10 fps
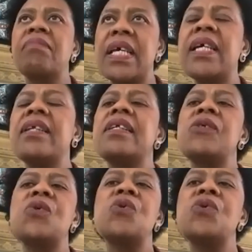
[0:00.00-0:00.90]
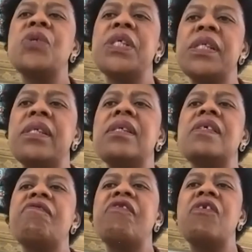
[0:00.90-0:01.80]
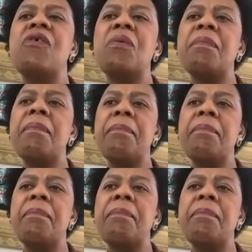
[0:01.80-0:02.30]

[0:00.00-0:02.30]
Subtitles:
In Lesotho, it is for